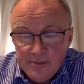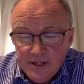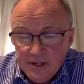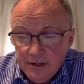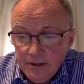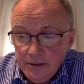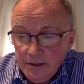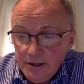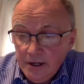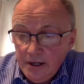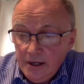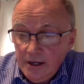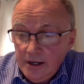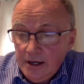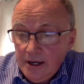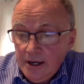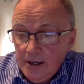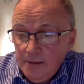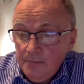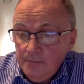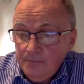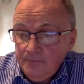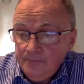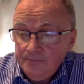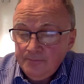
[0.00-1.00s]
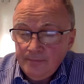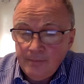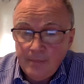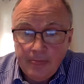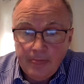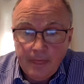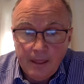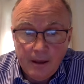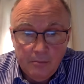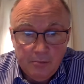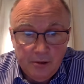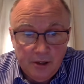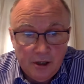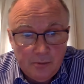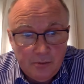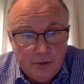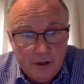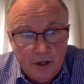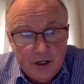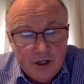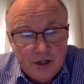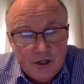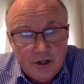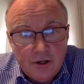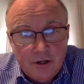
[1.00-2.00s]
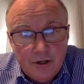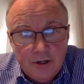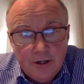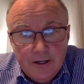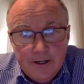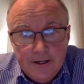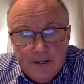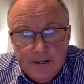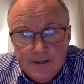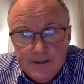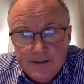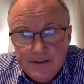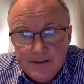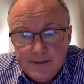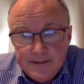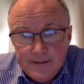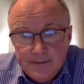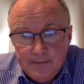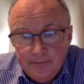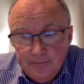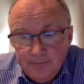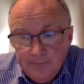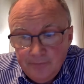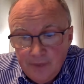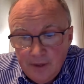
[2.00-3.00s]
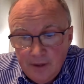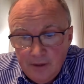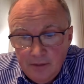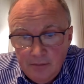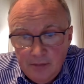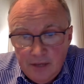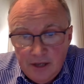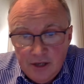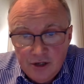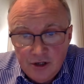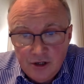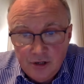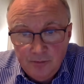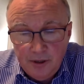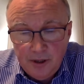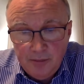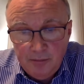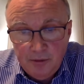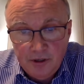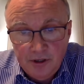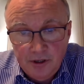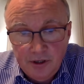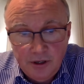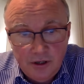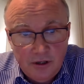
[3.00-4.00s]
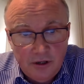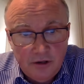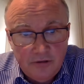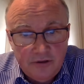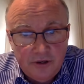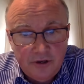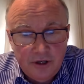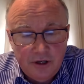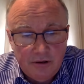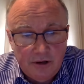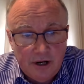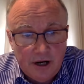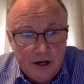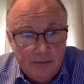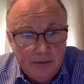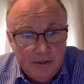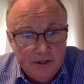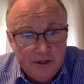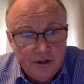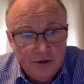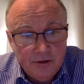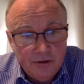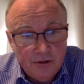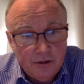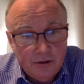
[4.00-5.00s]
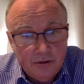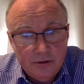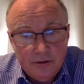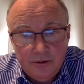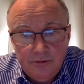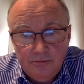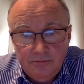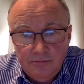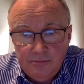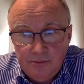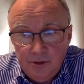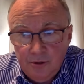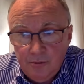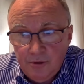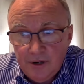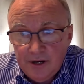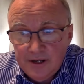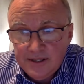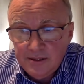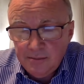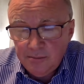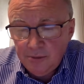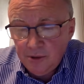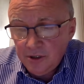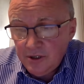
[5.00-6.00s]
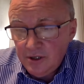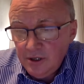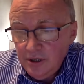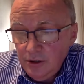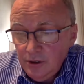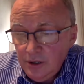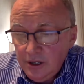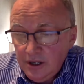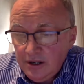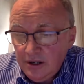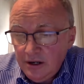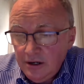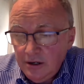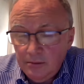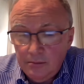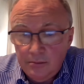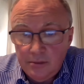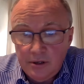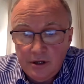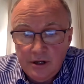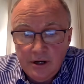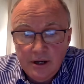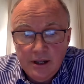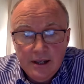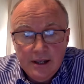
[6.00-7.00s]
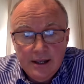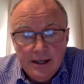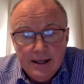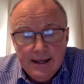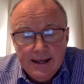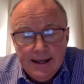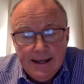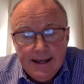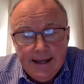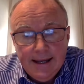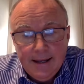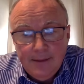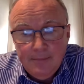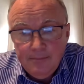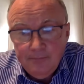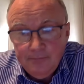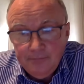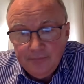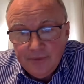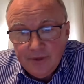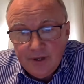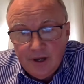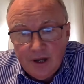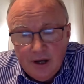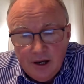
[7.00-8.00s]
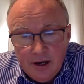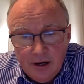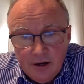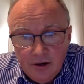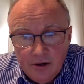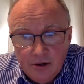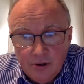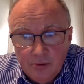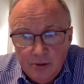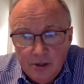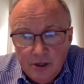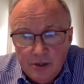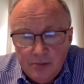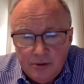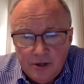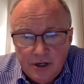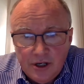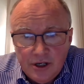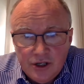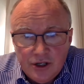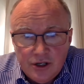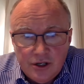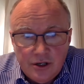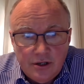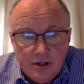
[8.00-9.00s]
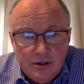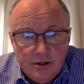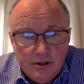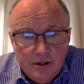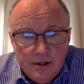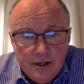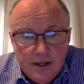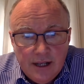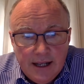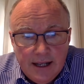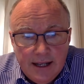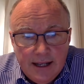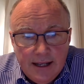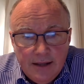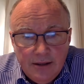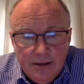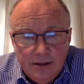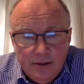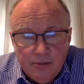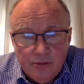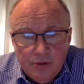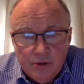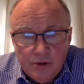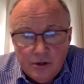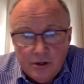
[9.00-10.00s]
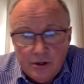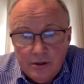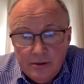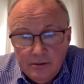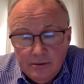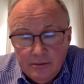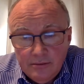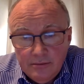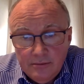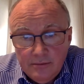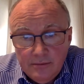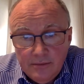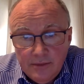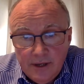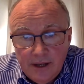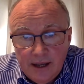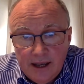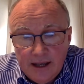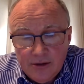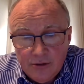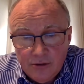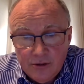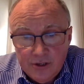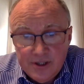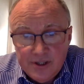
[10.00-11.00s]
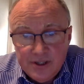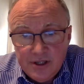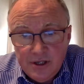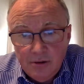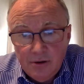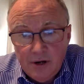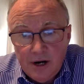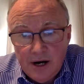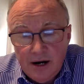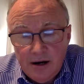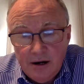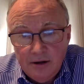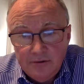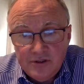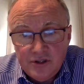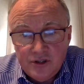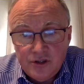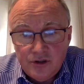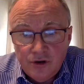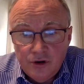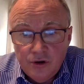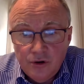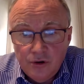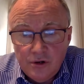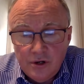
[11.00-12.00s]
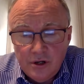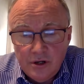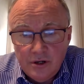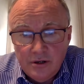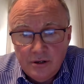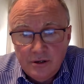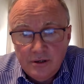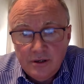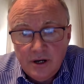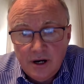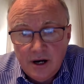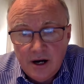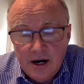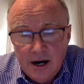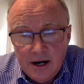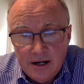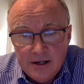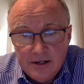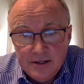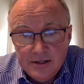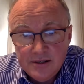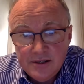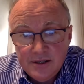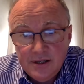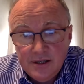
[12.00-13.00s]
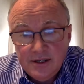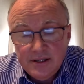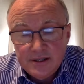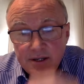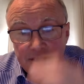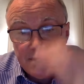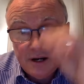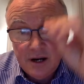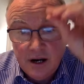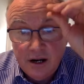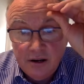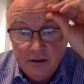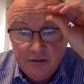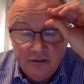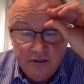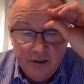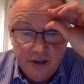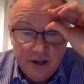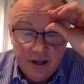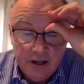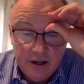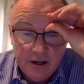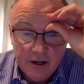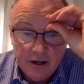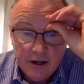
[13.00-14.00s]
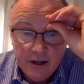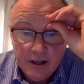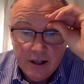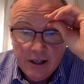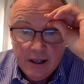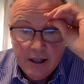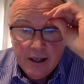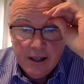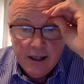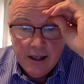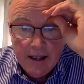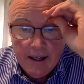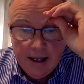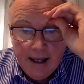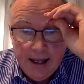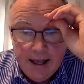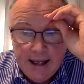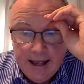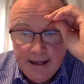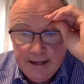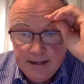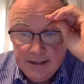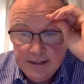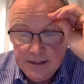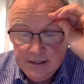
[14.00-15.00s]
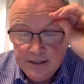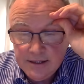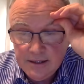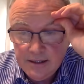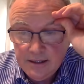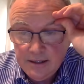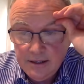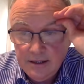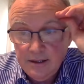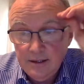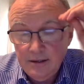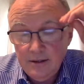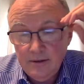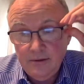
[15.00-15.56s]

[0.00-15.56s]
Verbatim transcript: Absolutely. Um, blood pressure is measured by putting a cuff on your arm, as you know, and you press a button and you get a number. Um, the higher your blood pressure, uh, the more at risk you are of stroke, heart disease, and heart failure. And